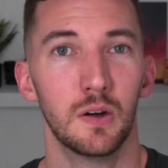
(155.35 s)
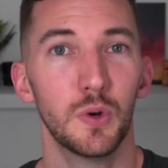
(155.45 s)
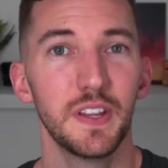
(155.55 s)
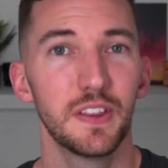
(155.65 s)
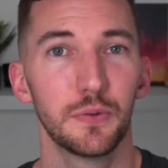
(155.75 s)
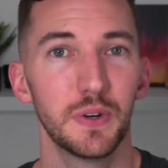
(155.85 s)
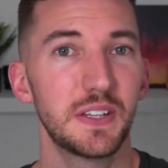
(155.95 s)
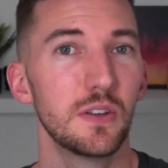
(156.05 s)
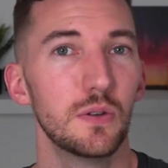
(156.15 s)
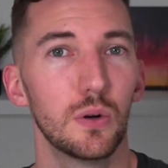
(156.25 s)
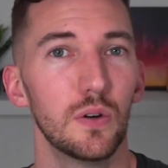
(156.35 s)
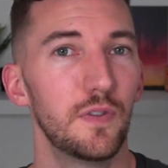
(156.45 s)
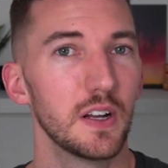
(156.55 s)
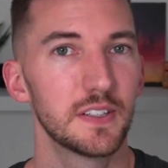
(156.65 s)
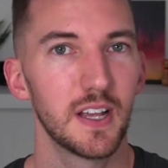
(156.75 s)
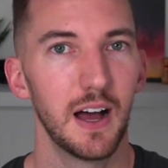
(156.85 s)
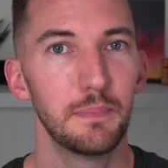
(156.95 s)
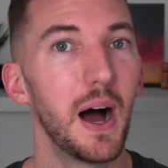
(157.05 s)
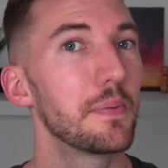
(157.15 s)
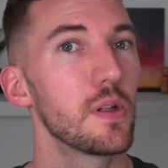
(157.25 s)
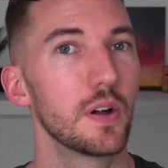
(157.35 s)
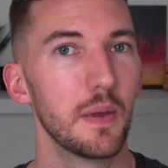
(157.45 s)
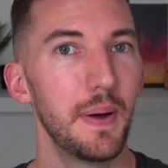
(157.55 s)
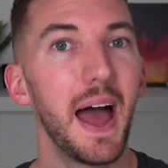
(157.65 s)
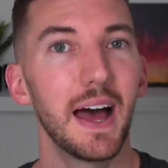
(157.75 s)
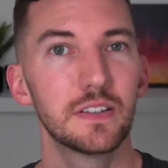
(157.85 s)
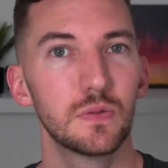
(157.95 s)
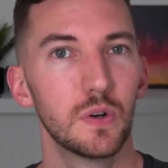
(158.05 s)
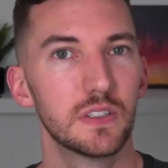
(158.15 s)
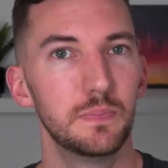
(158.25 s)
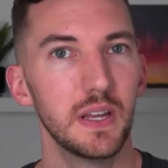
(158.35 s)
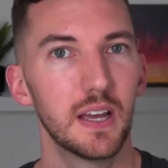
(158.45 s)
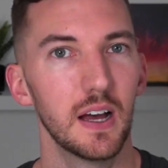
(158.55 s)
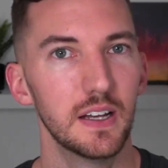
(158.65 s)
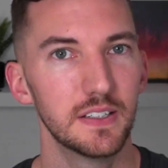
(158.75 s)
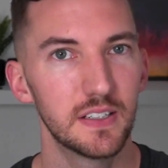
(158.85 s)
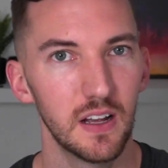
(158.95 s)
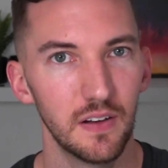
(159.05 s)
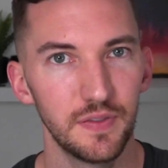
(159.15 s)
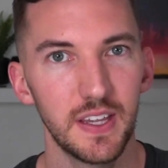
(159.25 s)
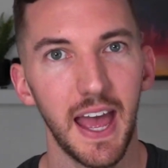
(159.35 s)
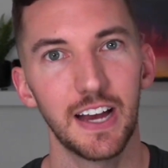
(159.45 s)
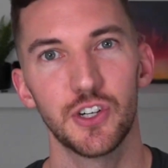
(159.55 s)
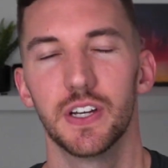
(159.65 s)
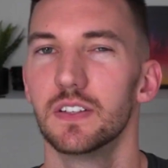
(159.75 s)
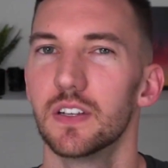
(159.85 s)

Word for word: Really, the reason Google Fonts got popular in the past was because of caching.